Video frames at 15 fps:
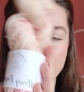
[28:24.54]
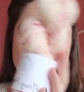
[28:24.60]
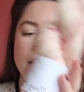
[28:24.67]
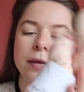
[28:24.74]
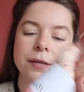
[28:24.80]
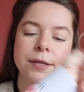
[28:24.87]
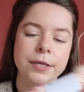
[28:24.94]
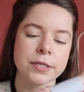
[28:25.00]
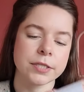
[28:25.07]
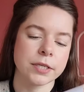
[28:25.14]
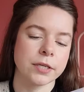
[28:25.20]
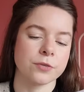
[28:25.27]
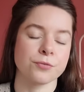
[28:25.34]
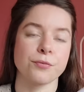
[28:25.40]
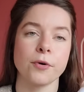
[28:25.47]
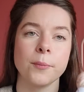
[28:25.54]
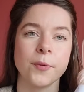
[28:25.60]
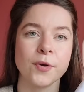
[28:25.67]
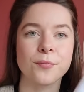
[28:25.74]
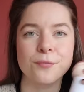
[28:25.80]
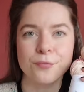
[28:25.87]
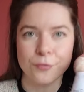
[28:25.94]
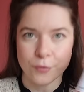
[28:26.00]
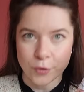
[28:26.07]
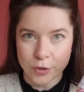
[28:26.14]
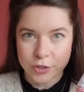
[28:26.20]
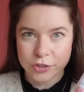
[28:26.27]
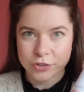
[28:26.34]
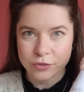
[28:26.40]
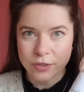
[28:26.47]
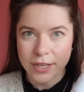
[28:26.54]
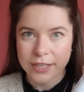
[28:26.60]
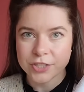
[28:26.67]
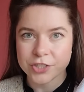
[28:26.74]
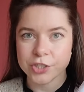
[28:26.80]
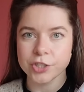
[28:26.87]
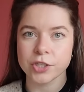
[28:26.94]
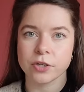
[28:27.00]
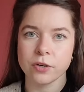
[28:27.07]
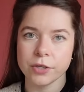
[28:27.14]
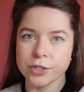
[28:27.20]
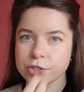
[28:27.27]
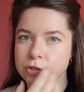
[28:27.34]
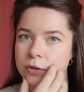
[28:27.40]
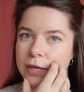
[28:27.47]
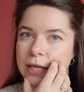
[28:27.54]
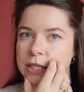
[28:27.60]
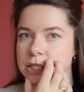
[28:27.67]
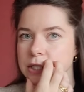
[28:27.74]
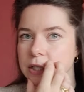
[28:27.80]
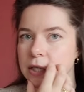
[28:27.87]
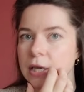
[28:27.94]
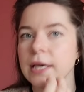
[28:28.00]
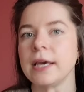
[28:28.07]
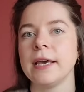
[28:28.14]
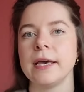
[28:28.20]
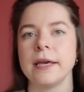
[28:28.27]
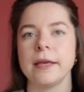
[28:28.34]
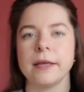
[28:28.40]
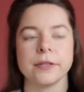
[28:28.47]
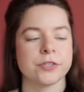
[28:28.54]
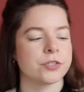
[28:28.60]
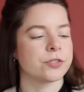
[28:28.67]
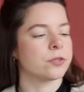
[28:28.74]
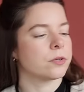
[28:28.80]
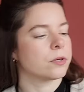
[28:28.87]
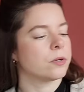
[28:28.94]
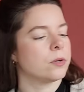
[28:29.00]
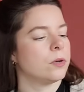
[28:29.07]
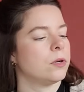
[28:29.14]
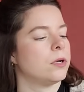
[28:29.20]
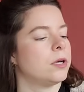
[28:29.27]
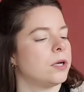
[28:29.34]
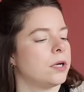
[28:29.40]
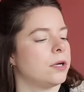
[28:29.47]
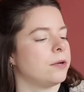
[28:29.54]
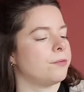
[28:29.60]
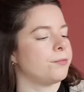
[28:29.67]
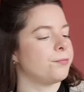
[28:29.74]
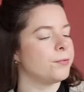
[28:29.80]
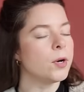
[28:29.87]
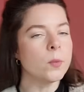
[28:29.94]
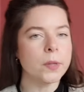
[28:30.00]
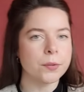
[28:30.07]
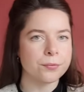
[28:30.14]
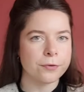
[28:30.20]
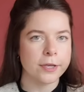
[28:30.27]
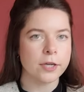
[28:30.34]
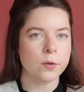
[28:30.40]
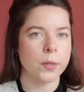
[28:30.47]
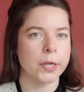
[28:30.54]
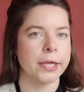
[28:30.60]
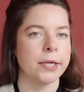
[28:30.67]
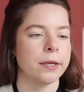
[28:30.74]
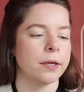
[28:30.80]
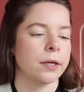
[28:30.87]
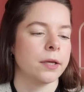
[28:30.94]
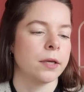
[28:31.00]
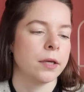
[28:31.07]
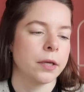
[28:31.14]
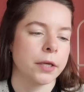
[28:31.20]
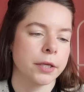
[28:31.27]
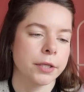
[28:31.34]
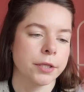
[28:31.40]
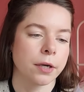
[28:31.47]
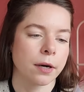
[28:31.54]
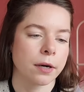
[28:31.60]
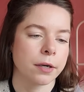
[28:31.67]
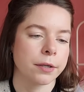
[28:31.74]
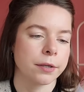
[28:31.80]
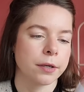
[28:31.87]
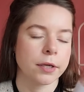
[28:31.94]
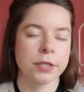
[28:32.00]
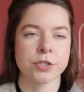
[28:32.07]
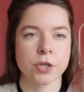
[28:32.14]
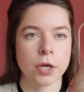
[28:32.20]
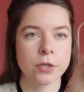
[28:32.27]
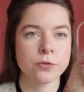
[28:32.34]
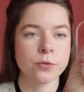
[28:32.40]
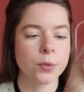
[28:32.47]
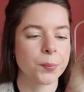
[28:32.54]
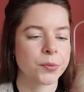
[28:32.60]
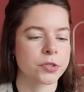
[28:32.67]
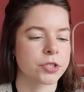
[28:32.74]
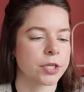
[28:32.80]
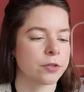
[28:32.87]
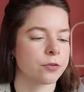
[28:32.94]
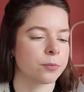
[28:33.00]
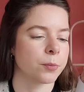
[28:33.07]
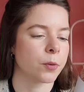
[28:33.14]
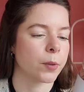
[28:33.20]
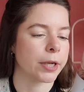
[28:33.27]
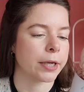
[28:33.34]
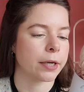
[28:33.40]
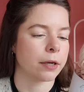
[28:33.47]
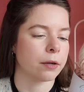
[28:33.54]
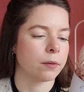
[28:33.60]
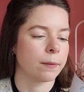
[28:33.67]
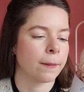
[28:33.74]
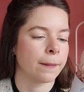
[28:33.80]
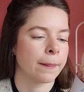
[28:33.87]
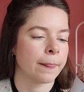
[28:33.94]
and this is from her first collection, the college collection. It's the Flowy fingering yarn. It's 100% merino,